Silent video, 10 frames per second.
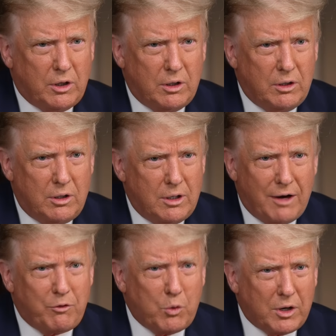and
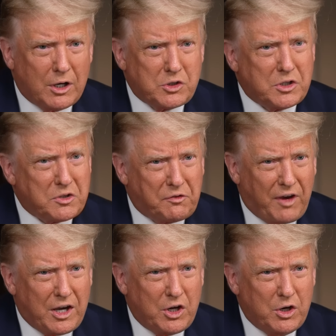everyone else as
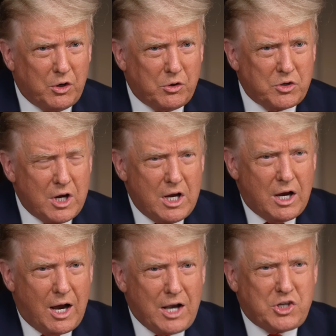fake news.
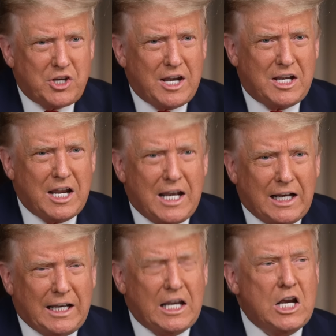I said
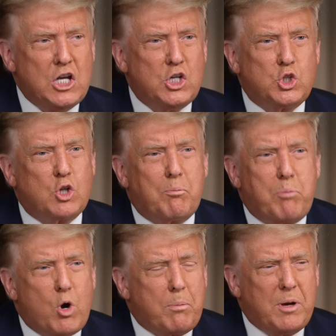kiddingly,
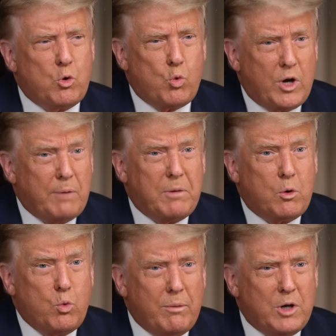suburban women,
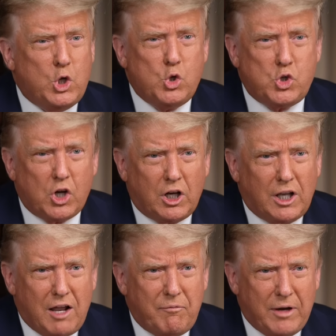women, you should
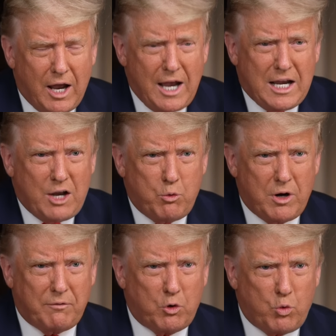love me. I got rid of a